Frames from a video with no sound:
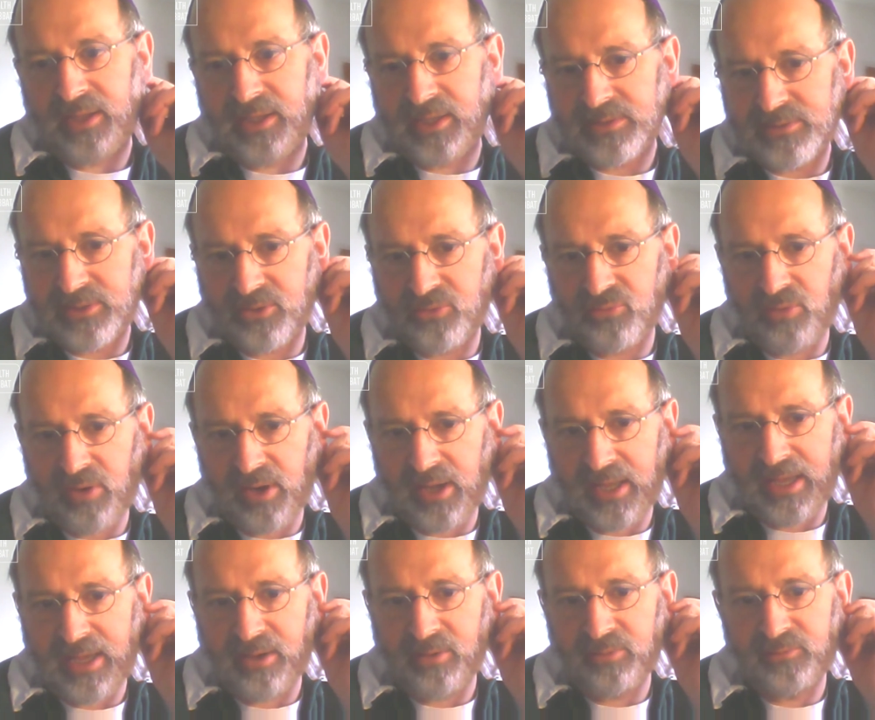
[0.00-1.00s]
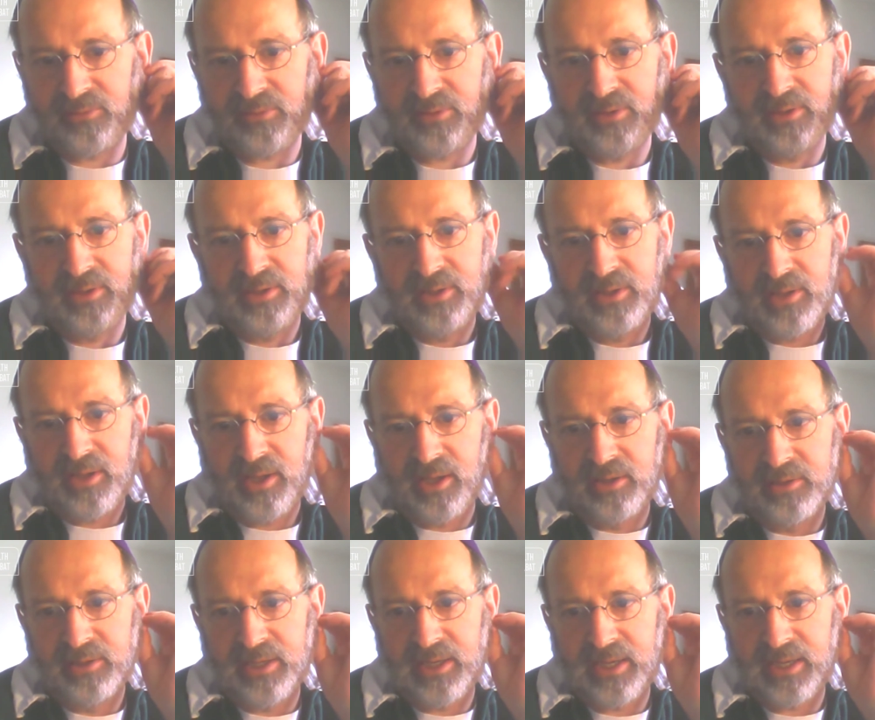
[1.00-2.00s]
he has to cry out,
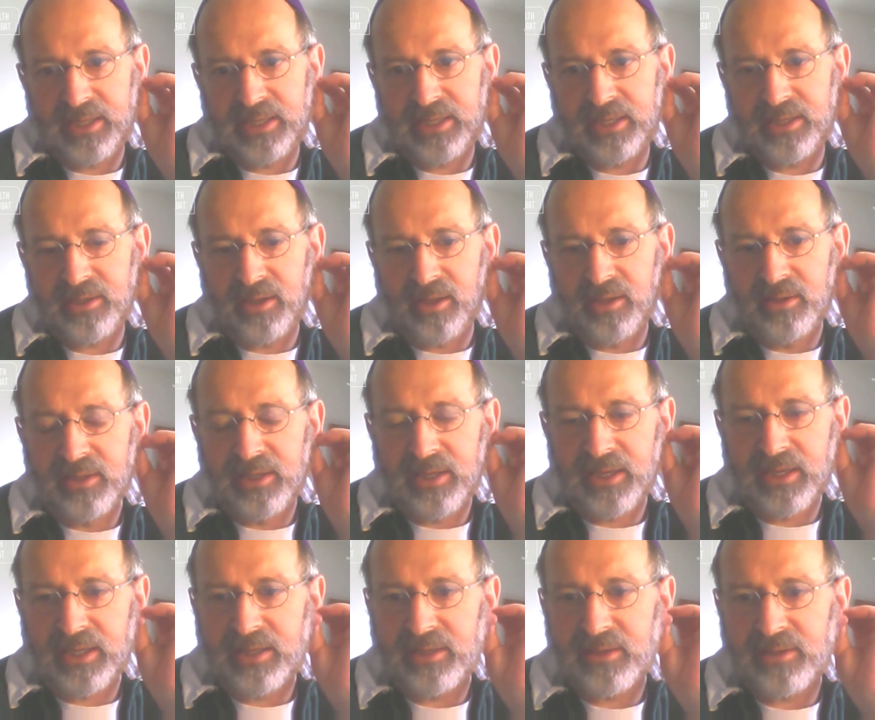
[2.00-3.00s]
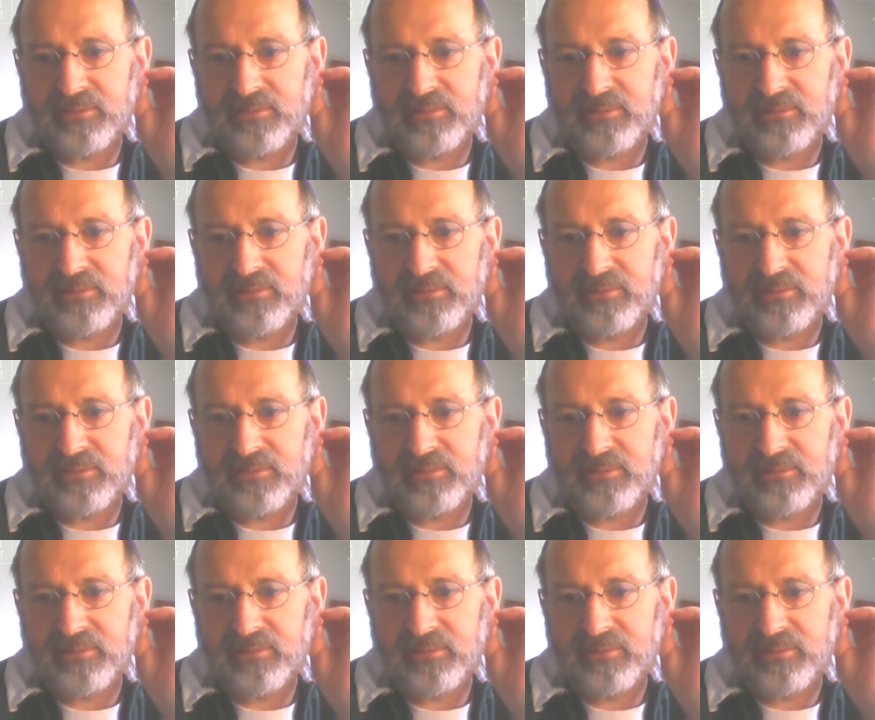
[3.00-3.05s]
unclean, unclean.